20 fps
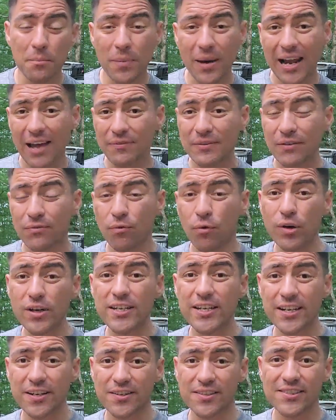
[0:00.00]
But after four
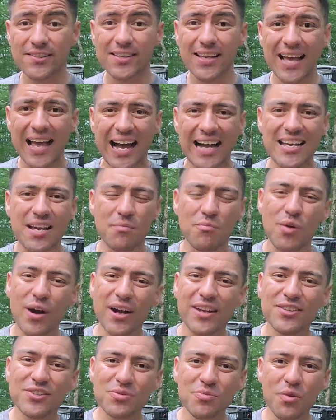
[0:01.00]
years, I am
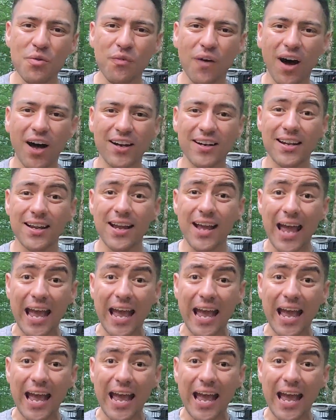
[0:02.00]
ready to move on